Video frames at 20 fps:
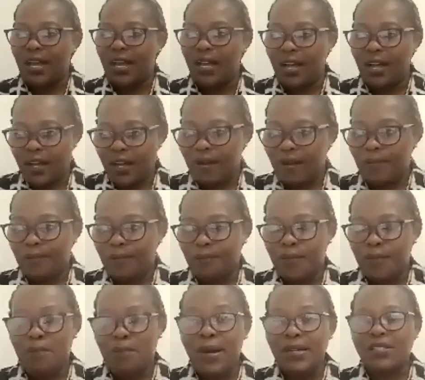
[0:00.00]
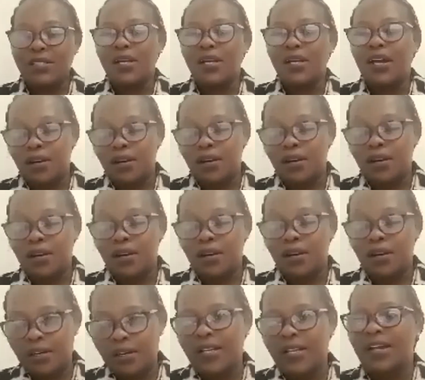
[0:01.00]
must
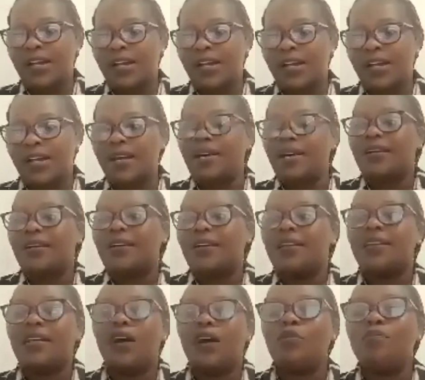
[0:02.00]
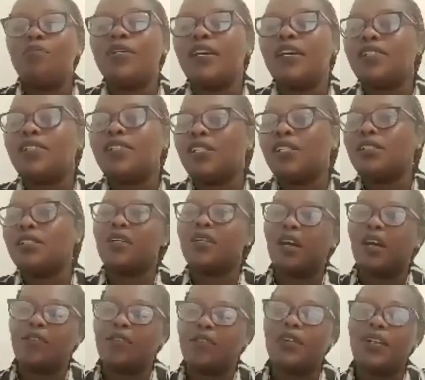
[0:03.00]
honor their obligation to the
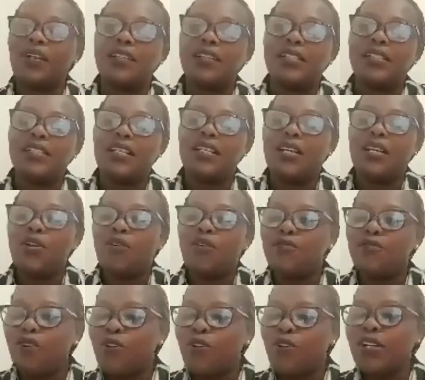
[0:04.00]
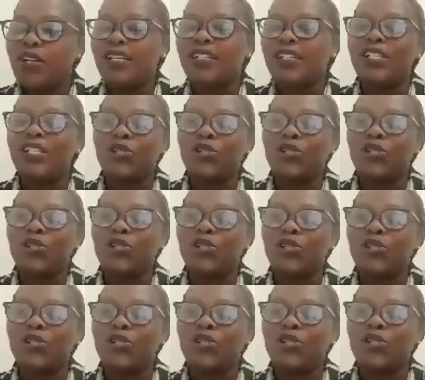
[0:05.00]
covenant for it to
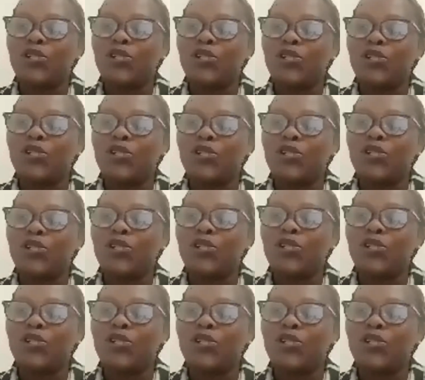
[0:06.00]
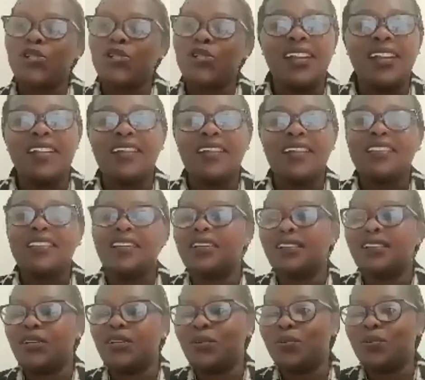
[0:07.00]
be manifested. Anything
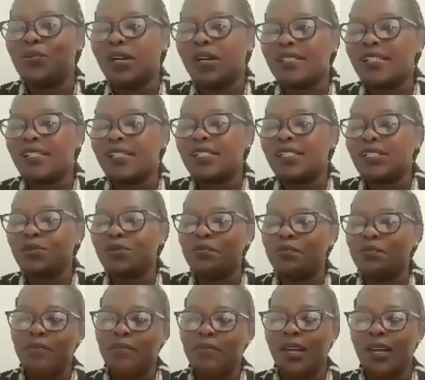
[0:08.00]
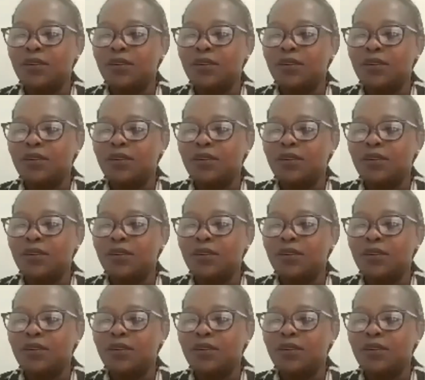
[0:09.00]
you want it to be